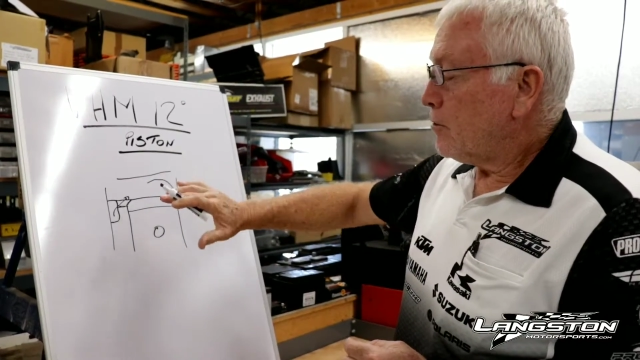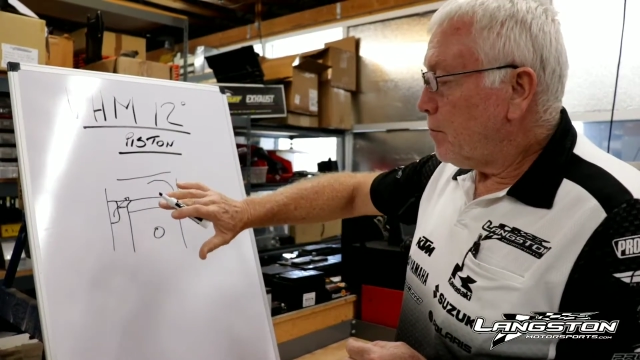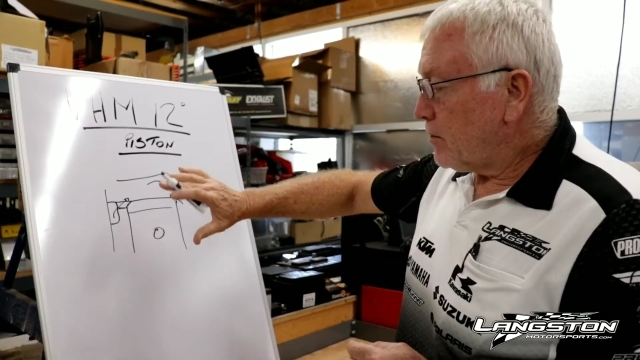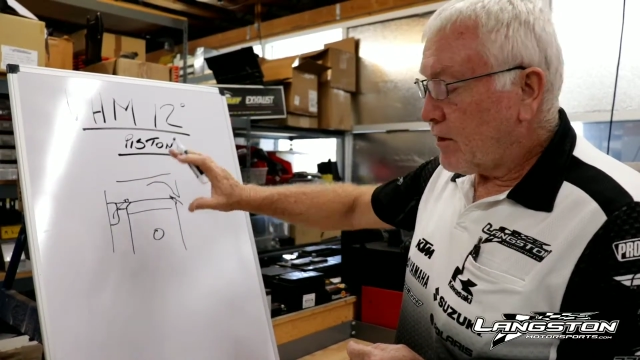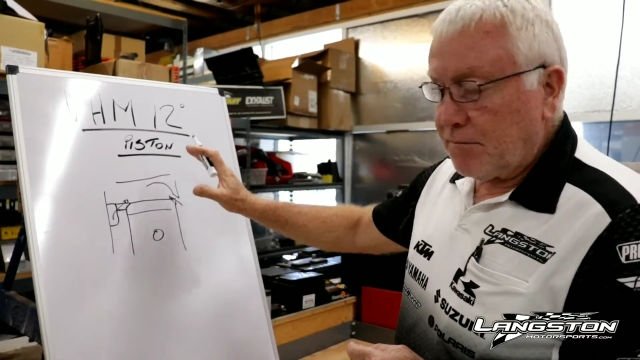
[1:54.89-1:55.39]
to
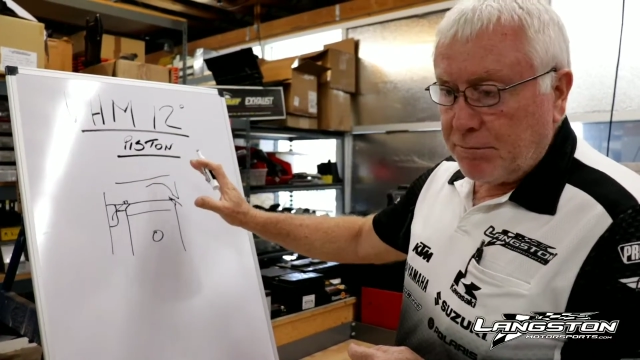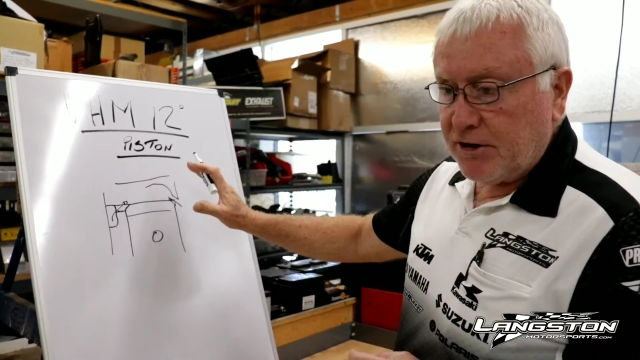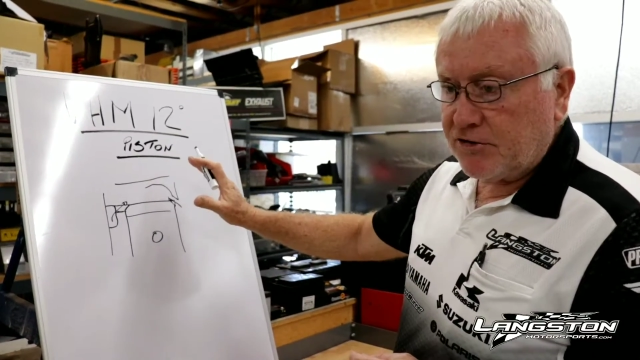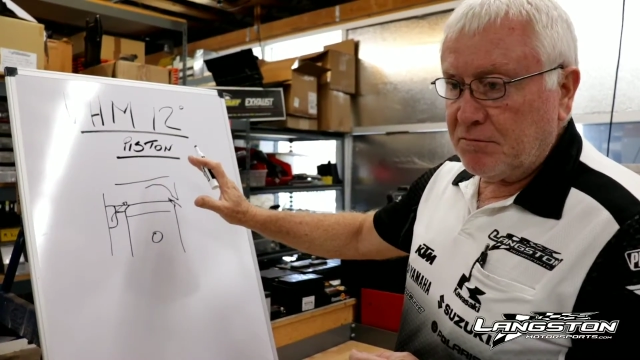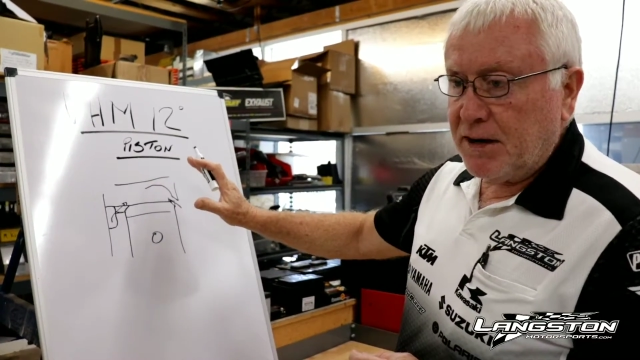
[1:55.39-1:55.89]
put the
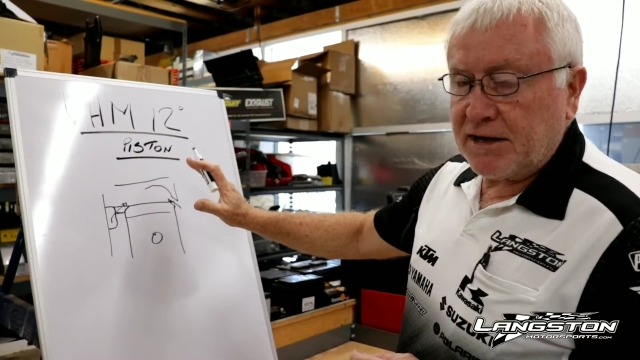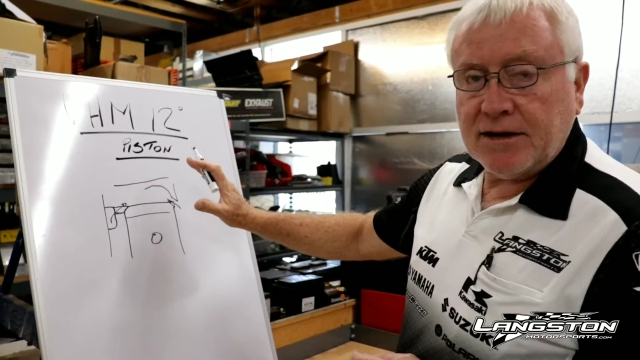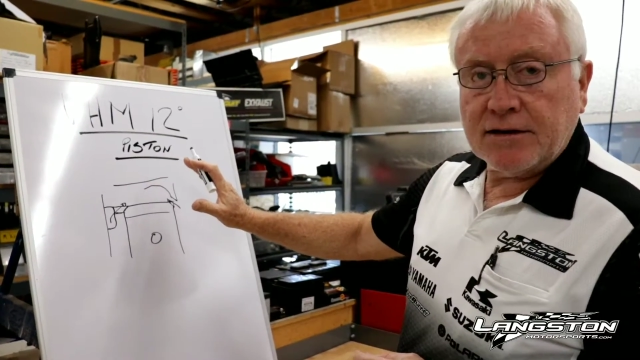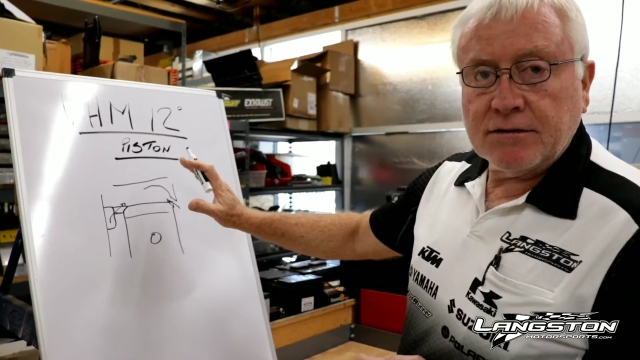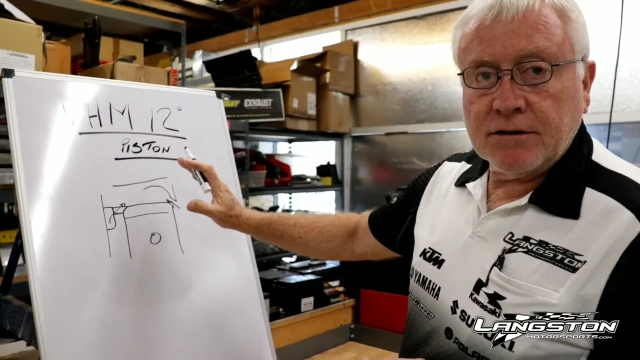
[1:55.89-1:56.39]
compression
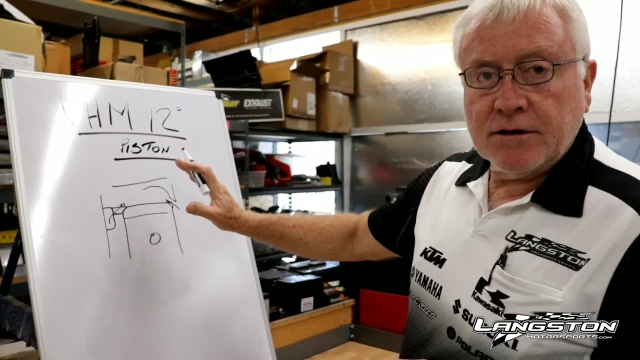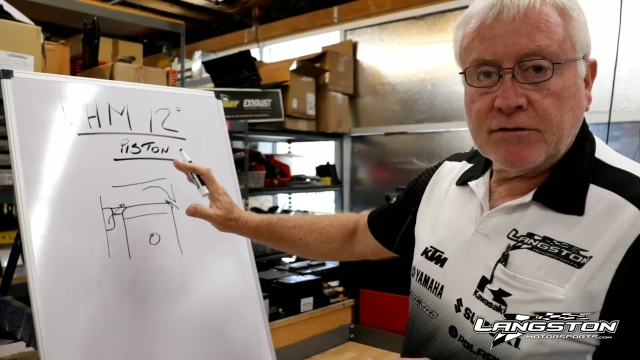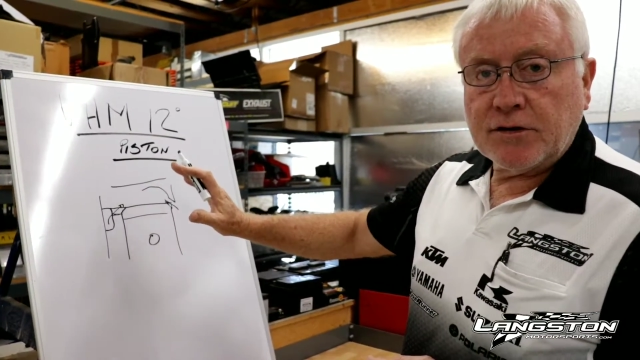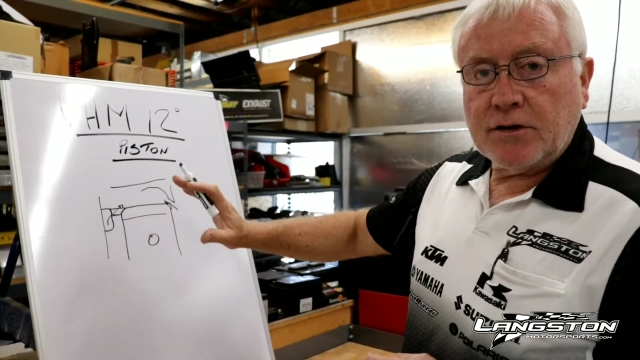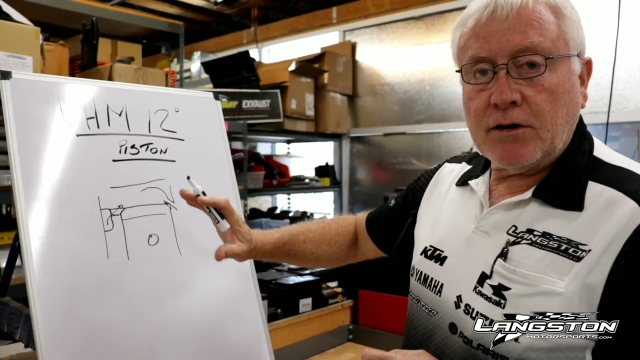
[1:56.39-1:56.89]
back in,
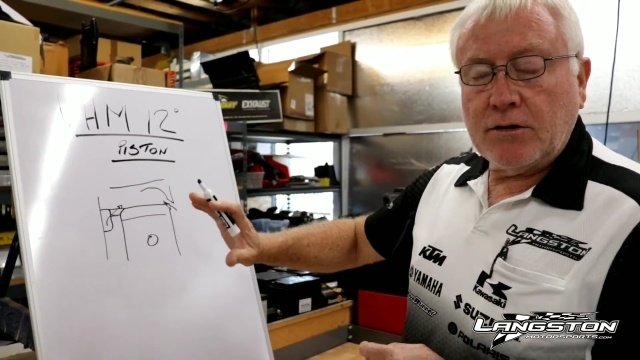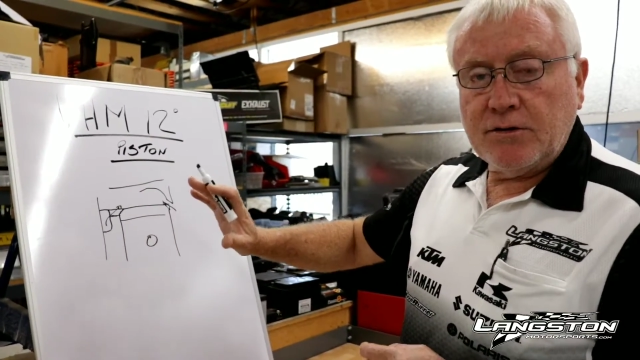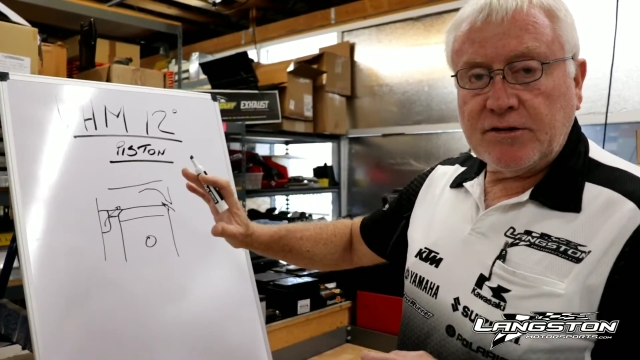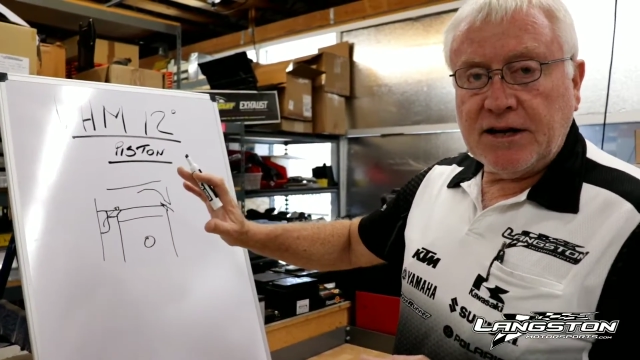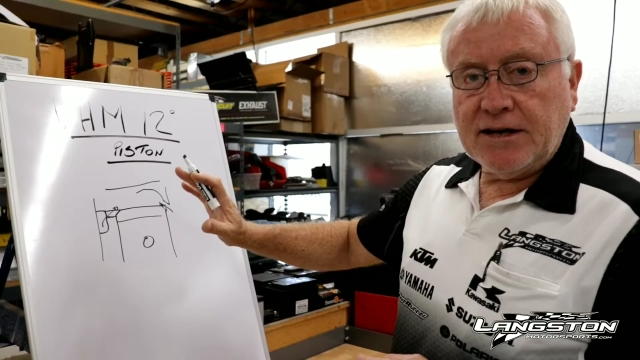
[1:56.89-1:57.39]
so you're not
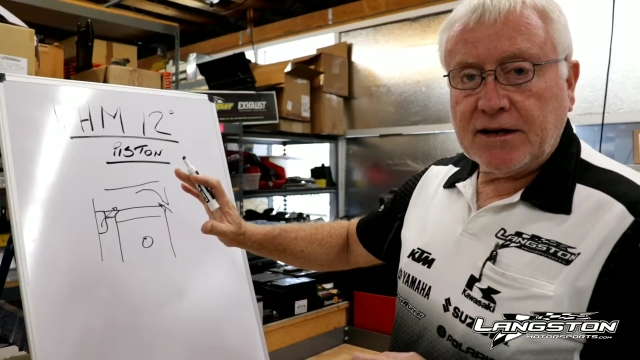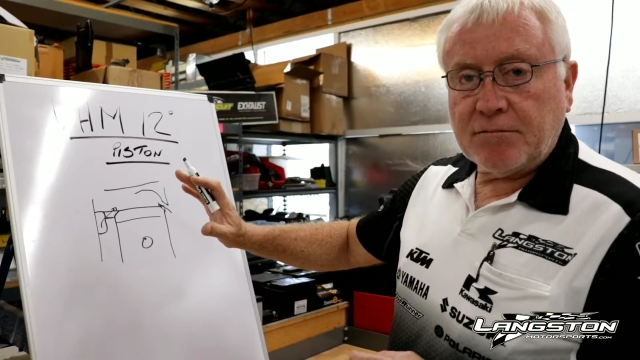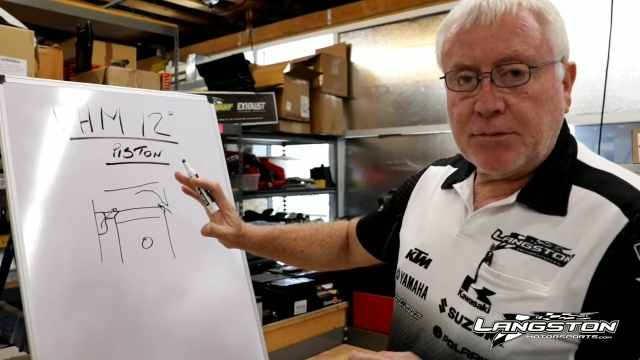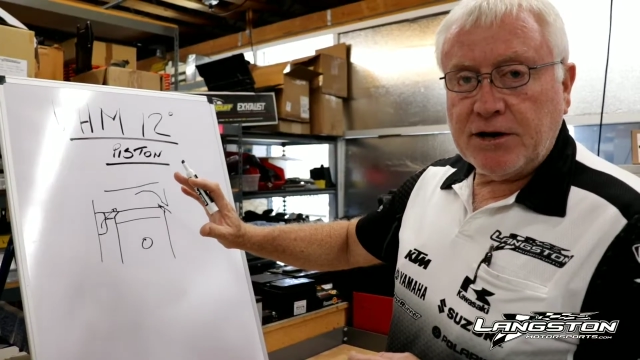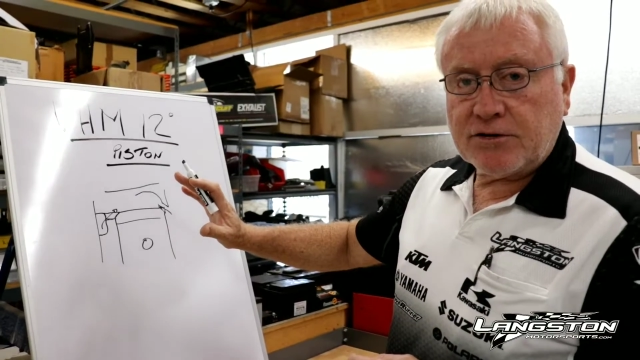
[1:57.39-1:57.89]
losing any
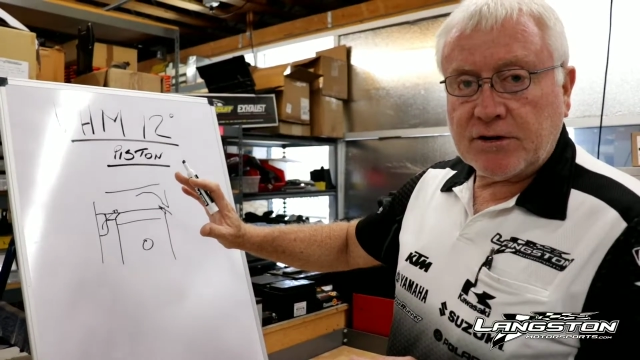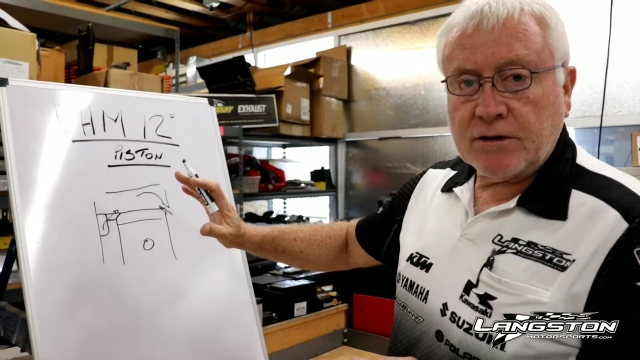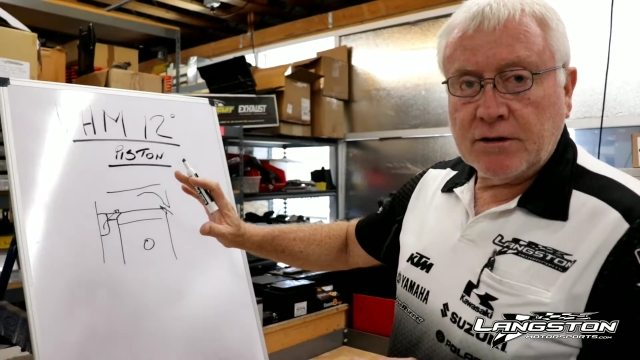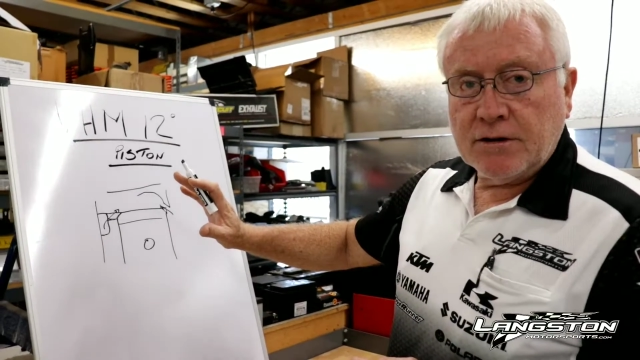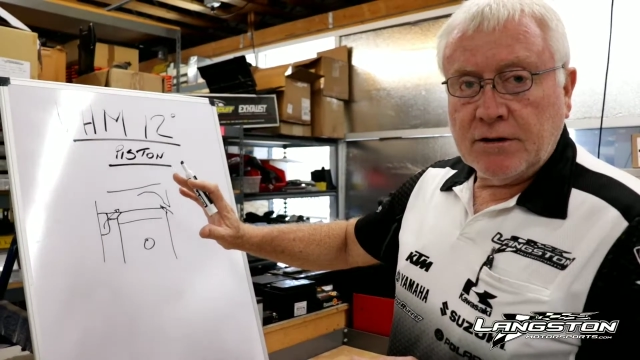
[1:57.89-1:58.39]
compression.